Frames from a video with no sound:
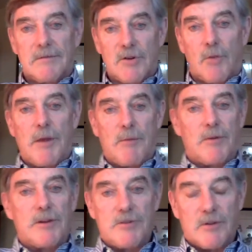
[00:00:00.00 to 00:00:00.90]
Show
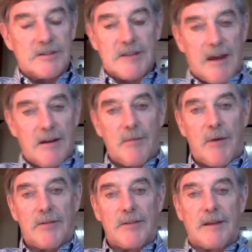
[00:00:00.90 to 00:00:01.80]
people that you're excited
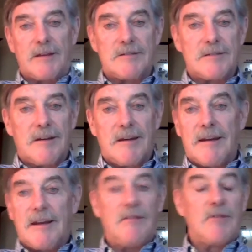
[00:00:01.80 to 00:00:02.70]
about things.
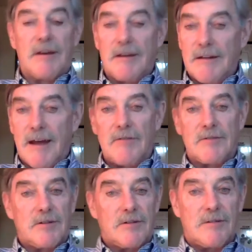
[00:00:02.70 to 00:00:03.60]
Even in a
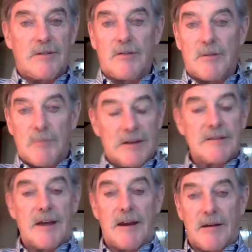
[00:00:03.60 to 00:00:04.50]
downturn, you can be
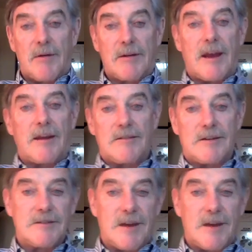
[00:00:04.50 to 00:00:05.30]
excited about getting things